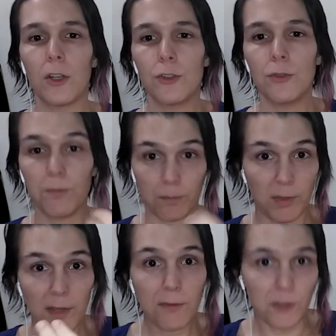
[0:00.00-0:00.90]
to
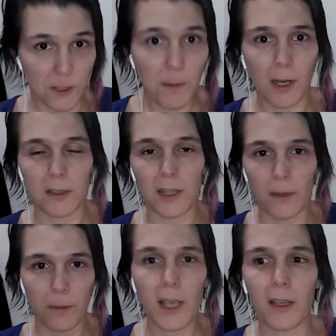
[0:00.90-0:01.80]
give respect
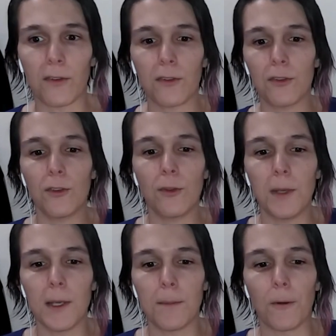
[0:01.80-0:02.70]
and thanks to the
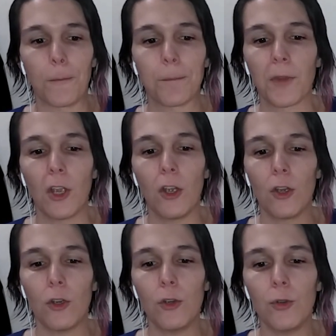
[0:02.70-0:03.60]
people
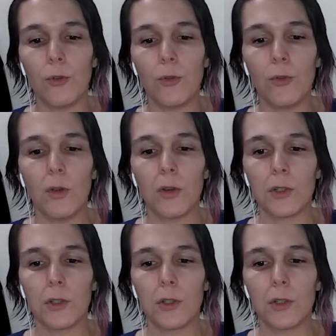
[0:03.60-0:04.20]
who